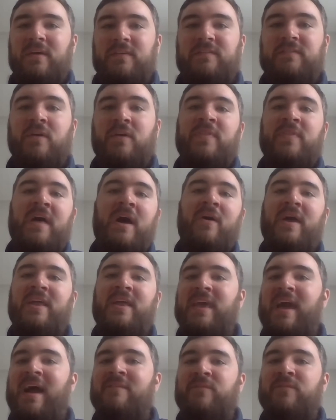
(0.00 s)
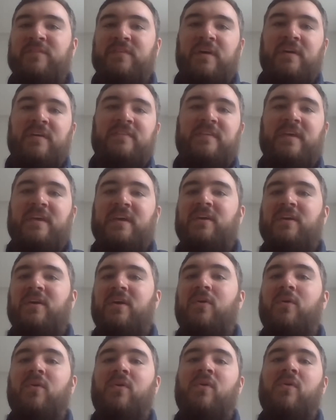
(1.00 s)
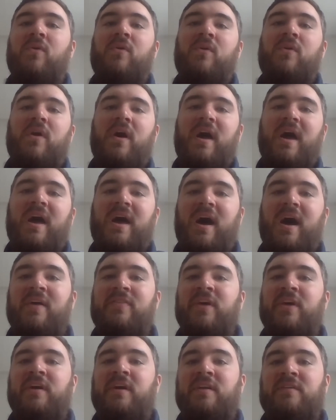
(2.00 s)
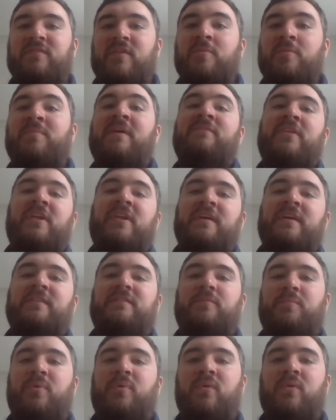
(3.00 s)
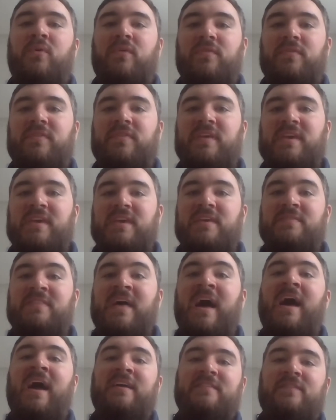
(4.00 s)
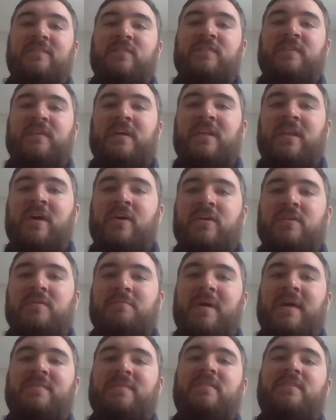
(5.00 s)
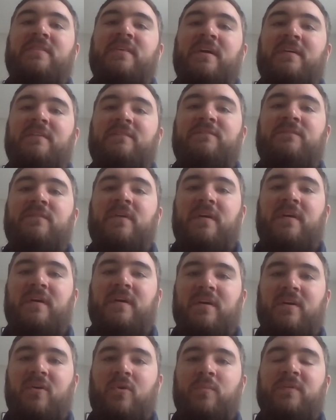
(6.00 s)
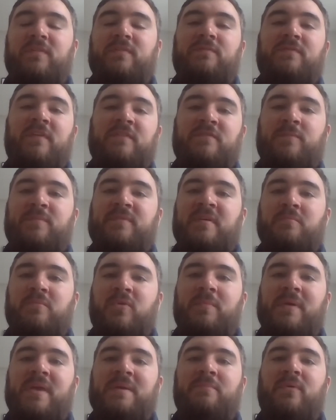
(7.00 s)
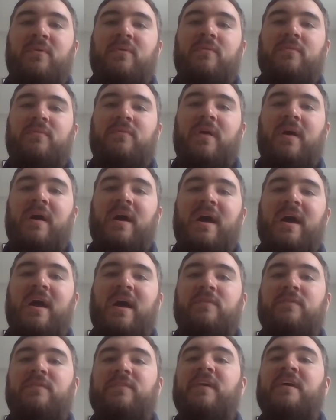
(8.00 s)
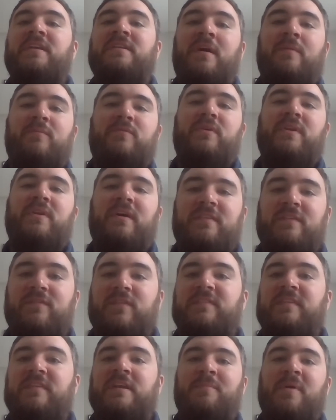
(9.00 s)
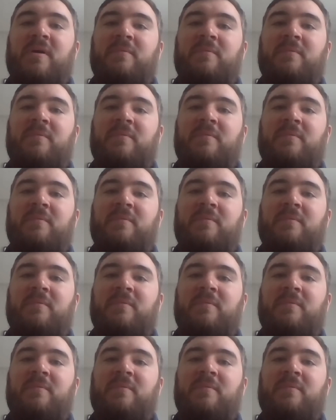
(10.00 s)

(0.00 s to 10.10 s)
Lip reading: So without any advertising or other kind of above the line support, that activity alone meant that almost 50% more people signed up to an LTV cinema